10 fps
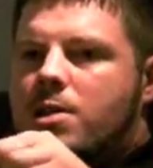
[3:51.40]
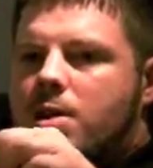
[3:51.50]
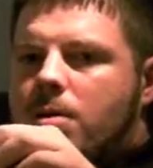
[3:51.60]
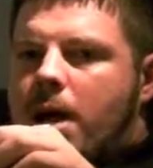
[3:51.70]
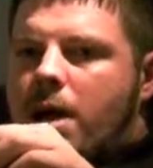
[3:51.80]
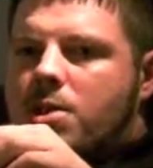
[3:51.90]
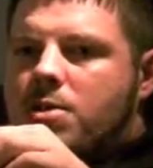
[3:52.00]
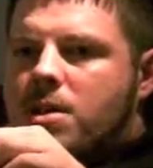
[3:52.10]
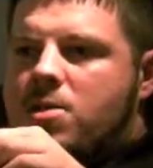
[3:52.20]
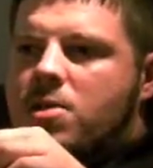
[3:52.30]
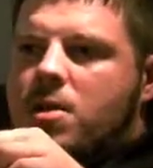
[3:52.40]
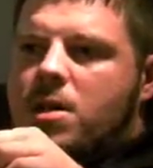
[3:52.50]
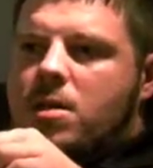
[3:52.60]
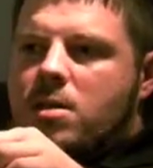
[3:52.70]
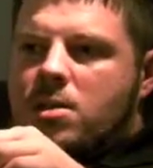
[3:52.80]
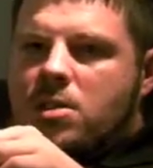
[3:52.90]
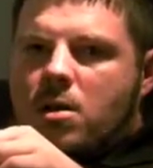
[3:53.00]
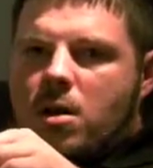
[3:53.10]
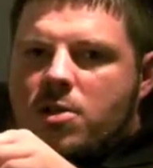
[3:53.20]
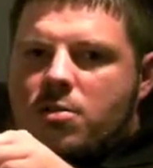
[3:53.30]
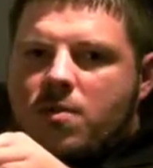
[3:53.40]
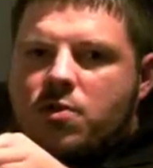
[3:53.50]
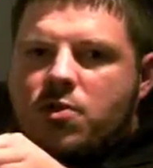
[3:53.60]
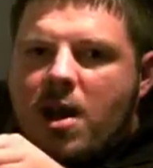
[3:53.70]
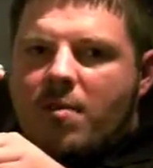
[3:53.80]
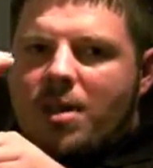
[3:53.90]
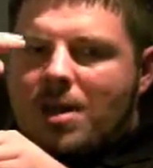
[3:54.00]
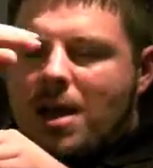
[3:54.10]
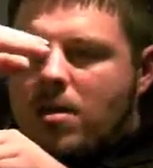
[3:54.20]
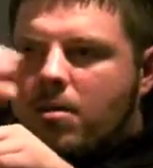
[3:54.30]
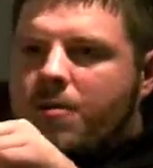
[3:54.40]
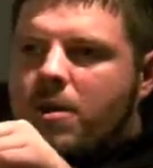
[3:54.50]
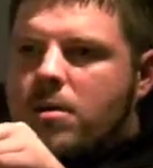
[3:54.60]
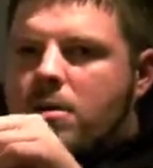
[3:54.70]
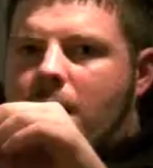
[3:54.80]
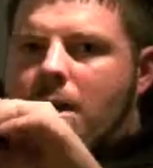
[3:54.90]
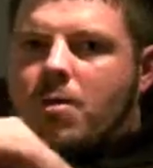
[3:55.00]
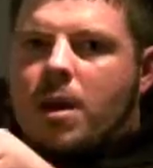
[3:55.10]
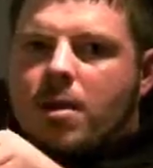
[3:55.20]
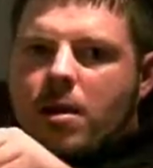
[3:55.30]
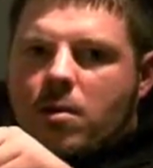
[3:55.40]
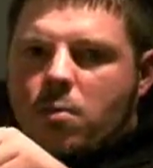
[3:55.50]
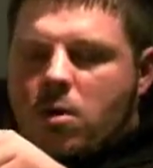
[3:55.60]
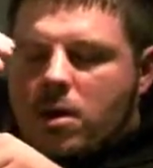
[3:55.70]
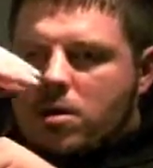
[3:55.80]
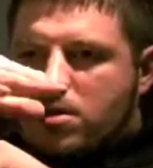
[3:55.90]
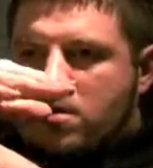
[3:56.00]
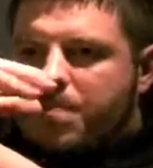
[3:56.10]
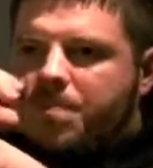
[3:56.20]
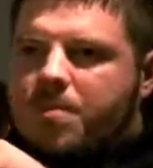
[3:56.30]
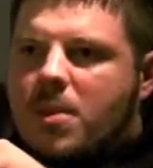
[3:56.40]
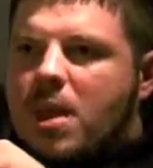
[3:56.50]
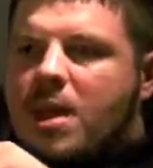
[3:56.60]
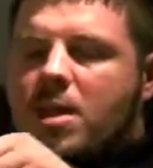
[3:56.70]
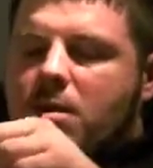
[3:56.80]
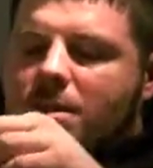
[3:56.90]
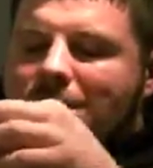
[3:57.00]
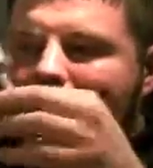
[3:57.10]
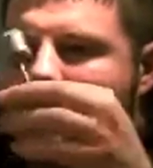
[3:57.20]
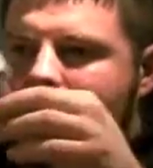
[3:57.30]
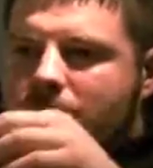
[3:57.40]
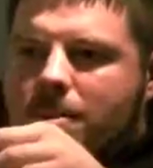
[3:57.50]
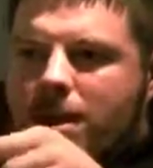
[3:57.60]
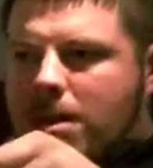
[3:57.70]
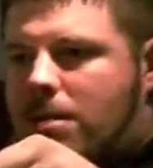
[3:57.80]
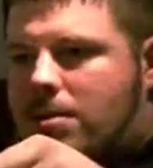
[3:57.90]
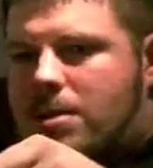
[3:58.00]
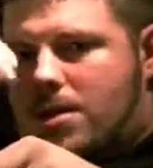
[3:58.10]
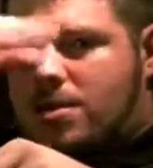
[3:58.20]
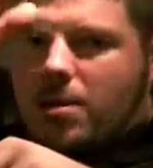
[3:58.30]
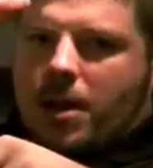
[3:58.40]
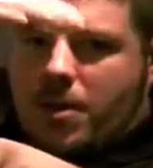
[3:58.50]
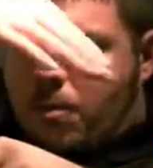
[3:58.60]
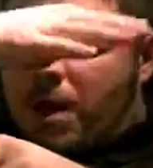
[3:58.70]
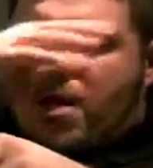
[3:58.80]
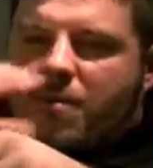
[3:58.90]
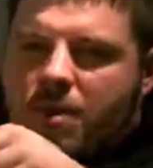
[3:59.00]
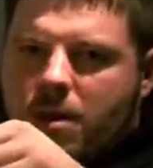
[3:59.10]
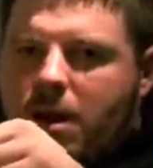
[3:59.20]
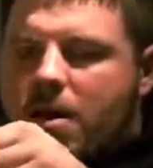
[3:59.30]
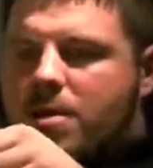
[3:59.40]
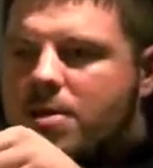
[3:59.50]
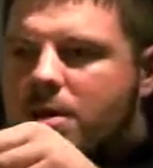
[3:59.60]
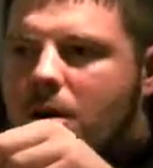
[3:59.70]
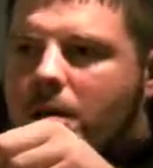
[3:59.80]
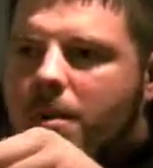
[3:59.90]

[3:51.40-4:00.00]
So as you're inserting it into the cigar, it's sort of traveling down the filler any way that it wants. It's not, it doesn't like wave in and out of the cigar,